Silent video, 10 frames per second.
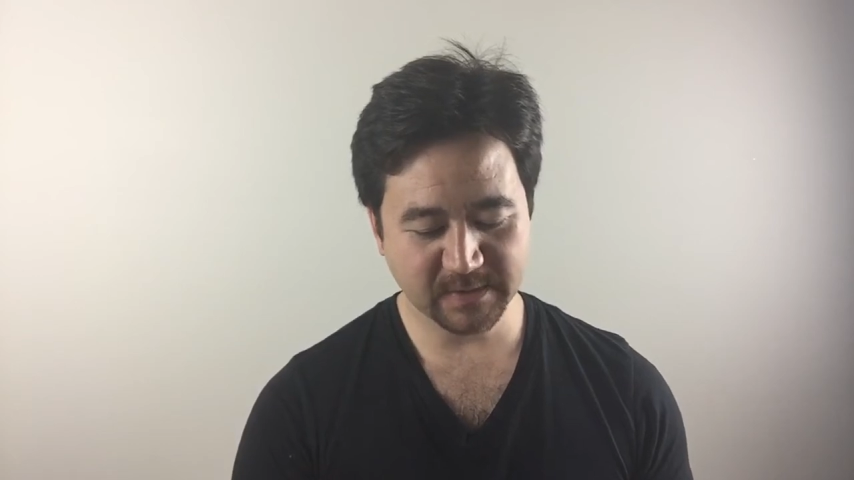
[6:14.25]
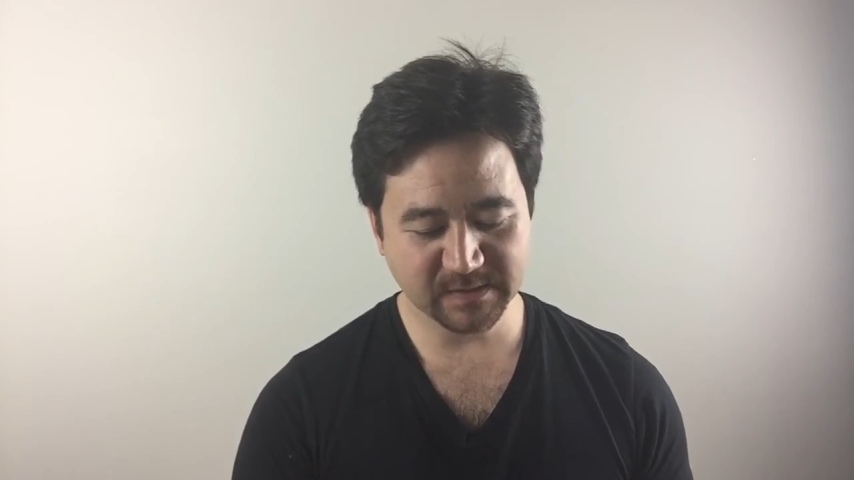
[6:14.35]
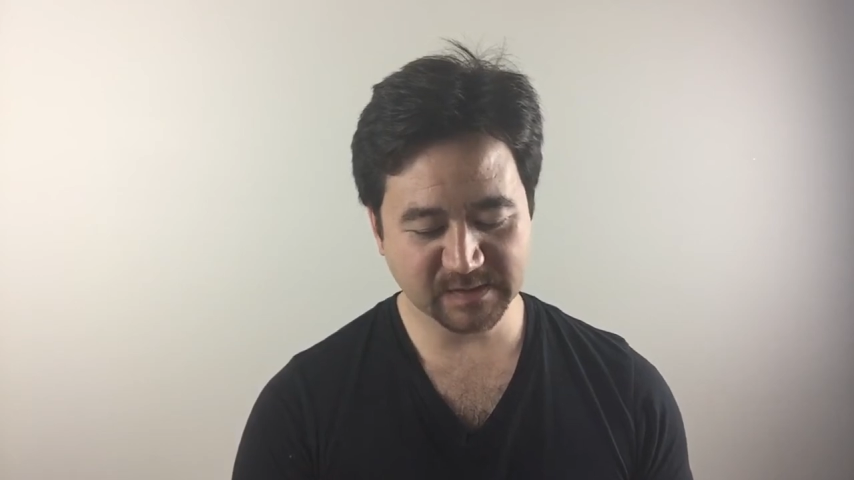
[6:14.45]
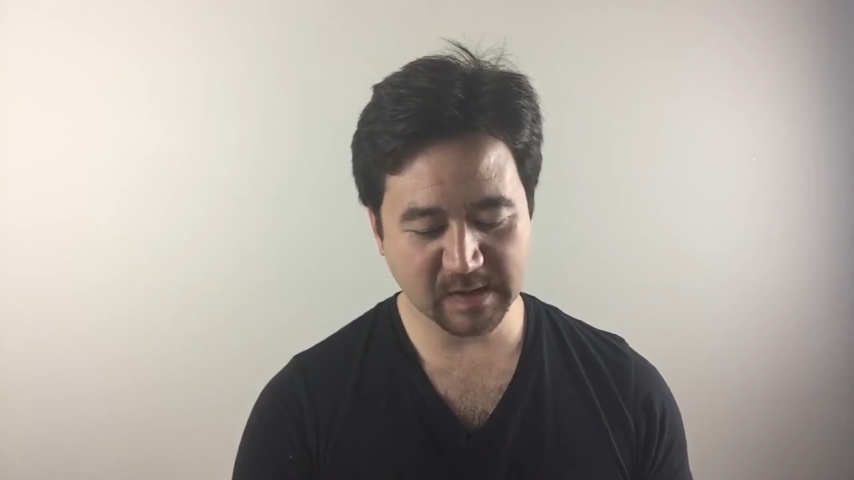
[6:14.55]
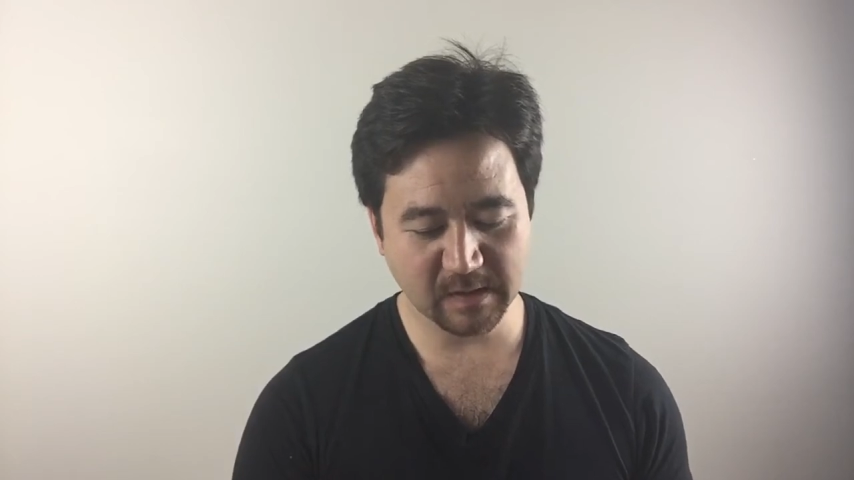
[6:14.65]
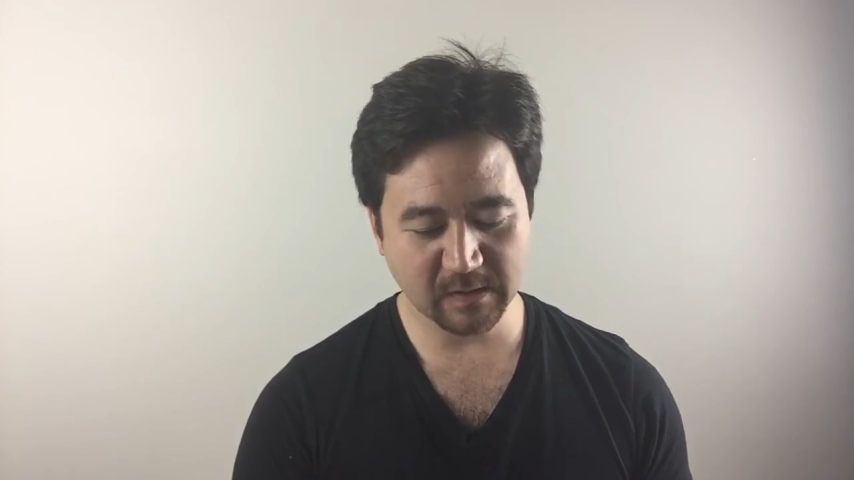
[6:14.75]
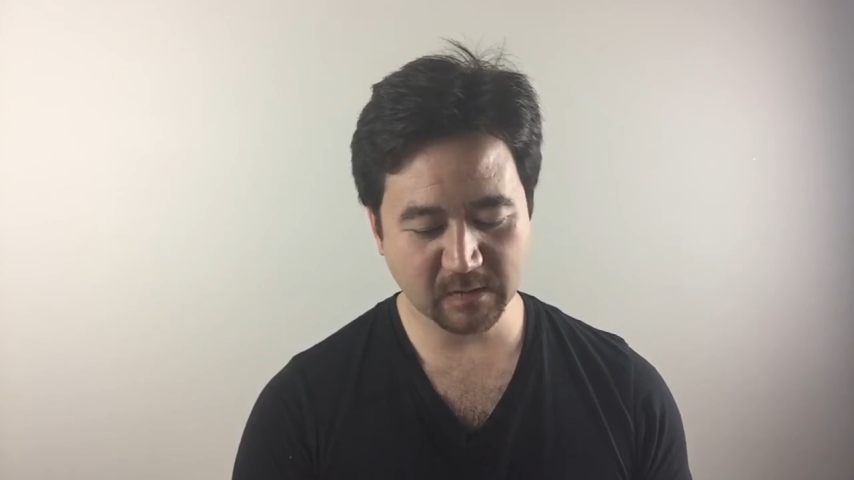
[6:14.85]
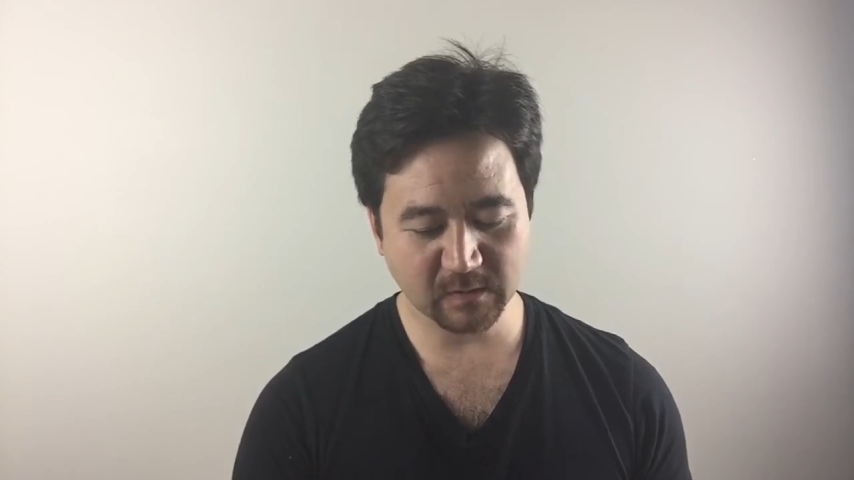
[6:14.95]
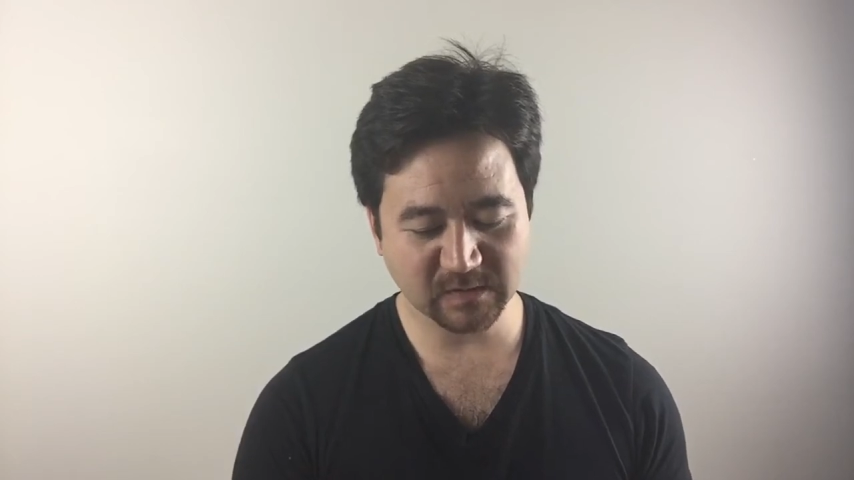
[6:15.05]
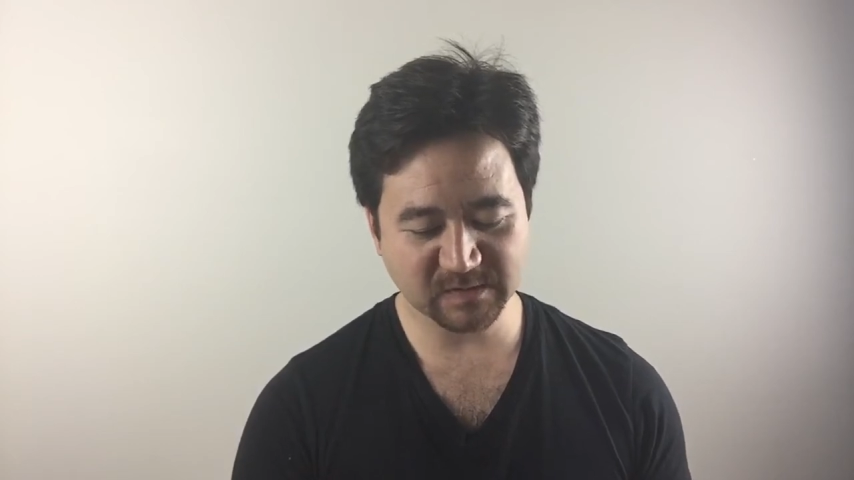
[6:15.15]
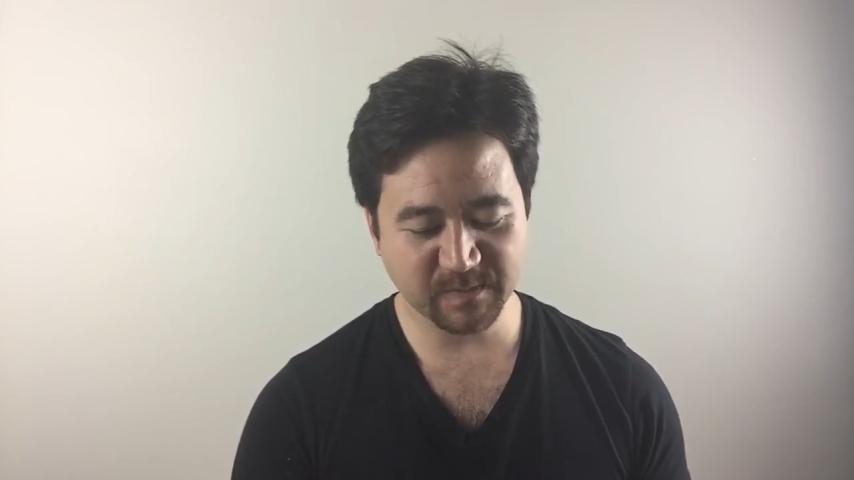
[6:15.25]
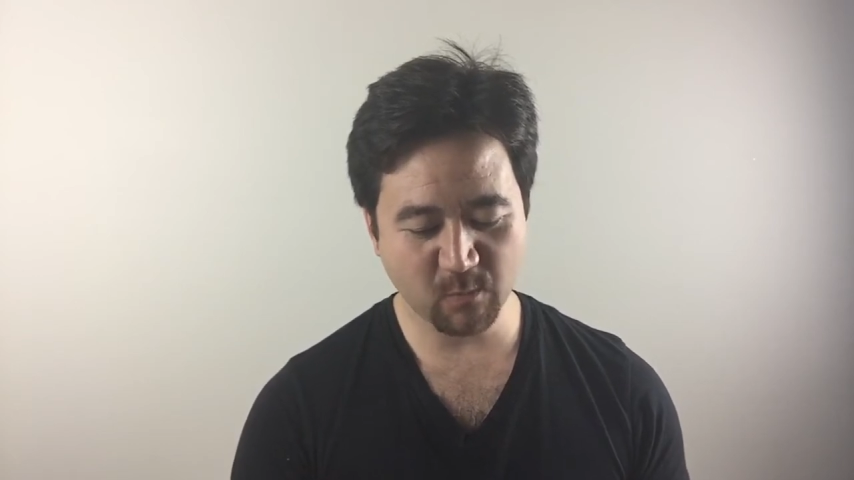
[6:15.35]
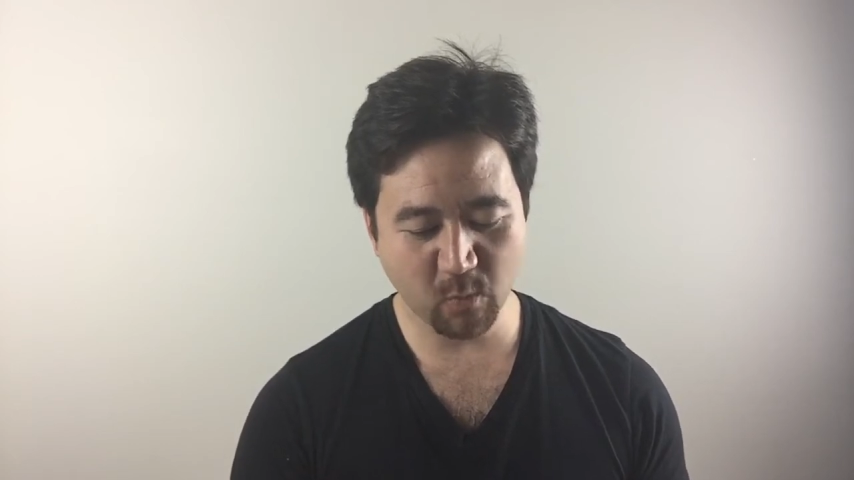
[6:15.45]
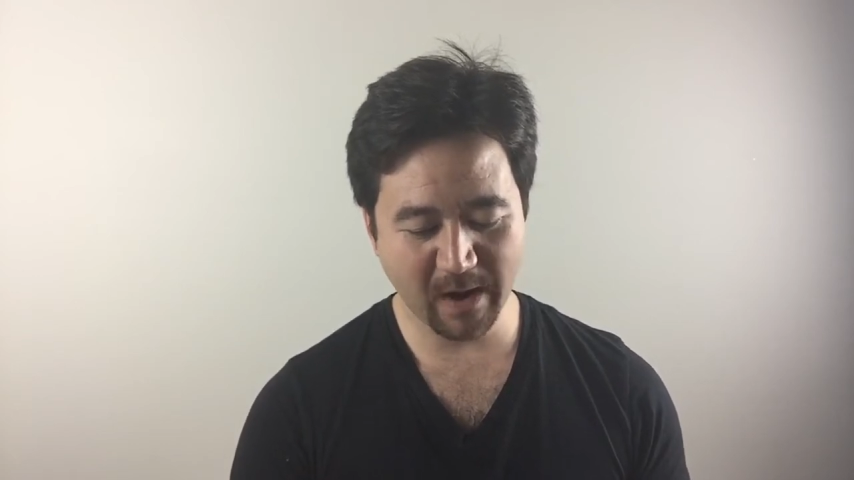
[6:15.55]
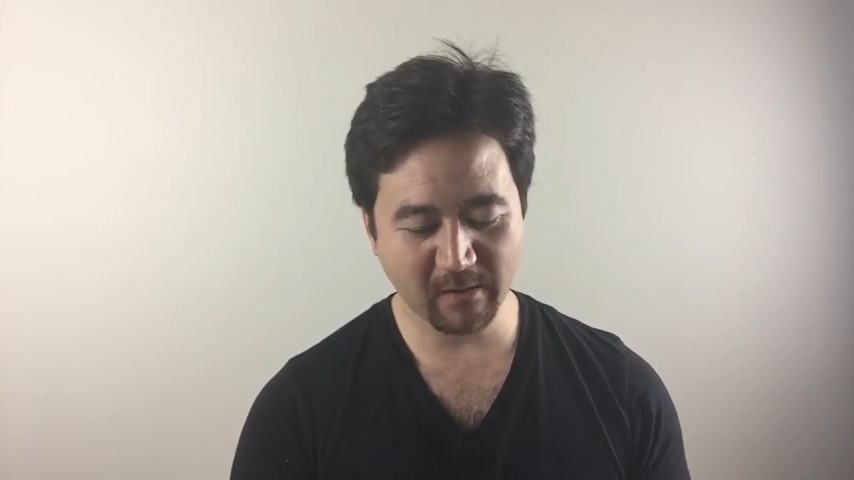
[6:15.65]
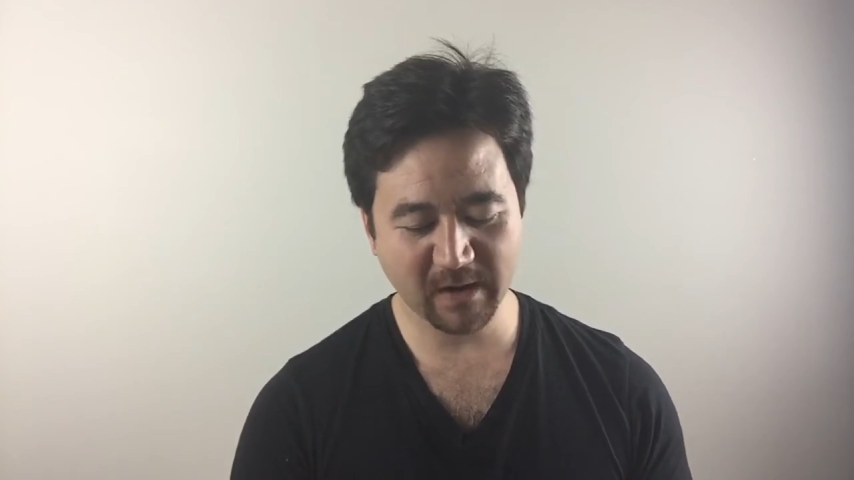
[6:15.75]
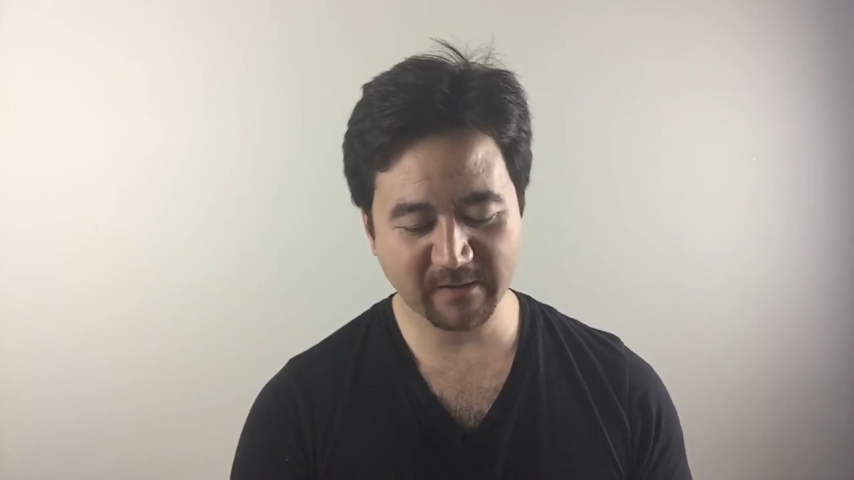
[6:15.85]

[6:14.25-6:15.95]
So just be wary